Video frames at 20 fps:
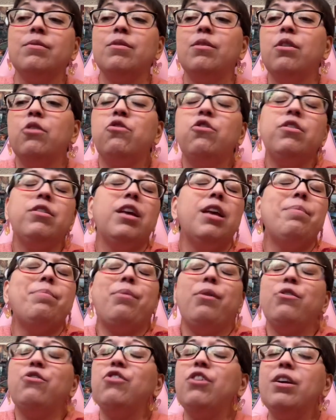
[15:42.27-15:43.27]
just keep
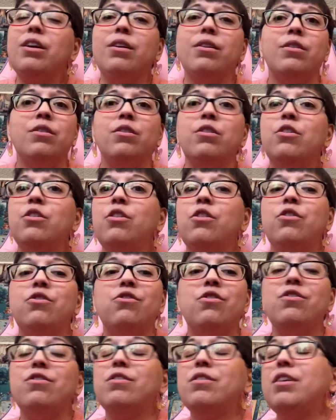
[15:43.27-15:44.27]
pushing.
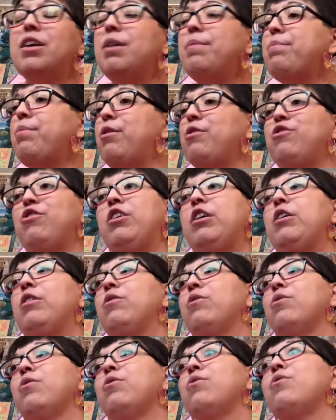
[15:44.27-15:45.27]
Just keep pushing.
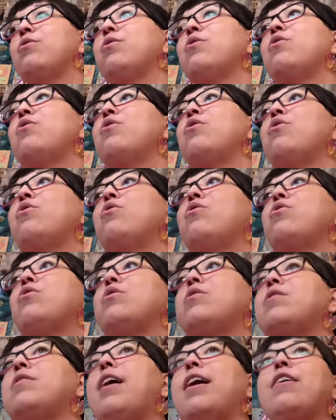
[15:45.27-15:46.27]

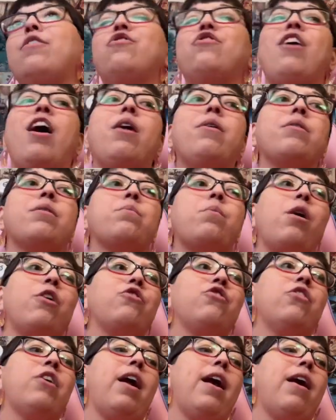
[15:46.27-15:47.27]
Take a shower, wash
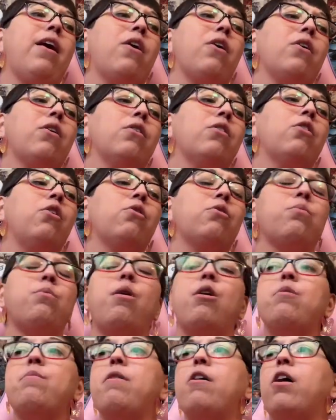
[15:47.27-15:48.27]
your hair, go to
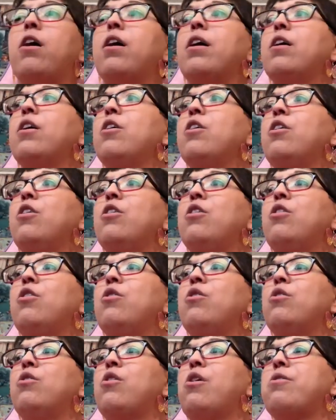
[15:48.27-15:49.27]
Walmart,
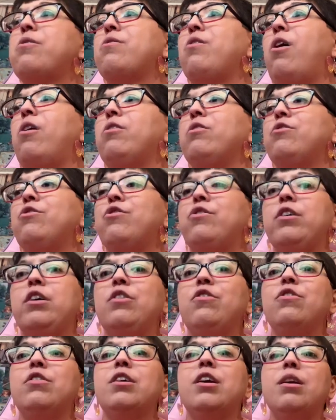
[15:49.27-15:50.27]
go to Dollar Tree,
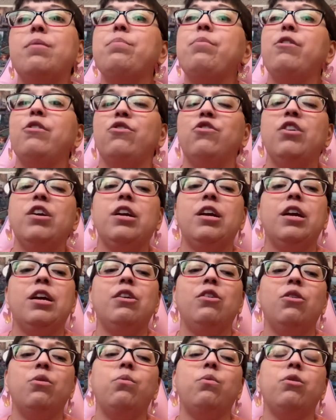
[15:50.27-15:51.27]
just keep pushing.
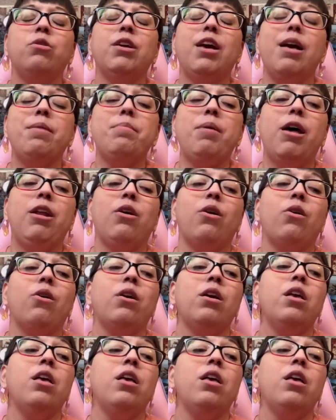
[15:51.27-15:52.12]
You will get better